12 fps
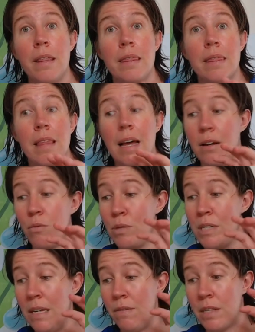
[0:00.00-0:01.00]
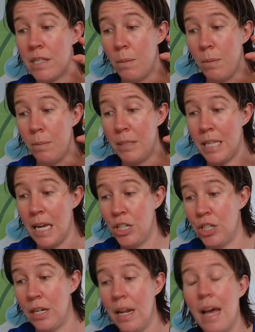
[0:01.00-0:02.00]
that received the
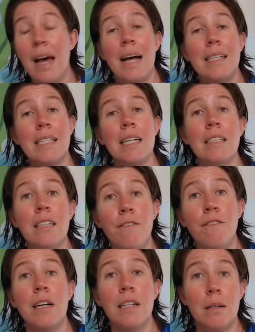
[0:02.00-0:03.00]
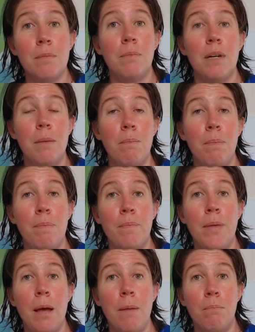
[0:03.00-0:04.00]
supplementation had significantly
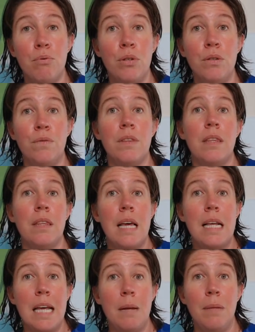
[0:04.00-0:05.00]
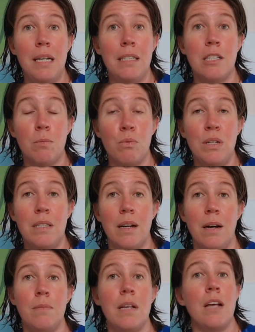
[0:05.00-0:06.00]
improved their 10 meter sprint
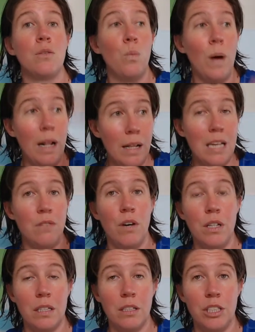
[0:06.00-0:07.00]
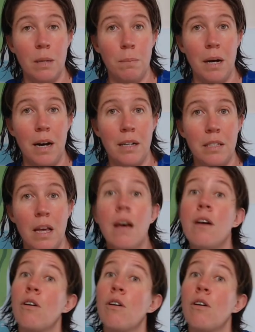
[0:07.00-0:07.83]
times as well as vertical jump height,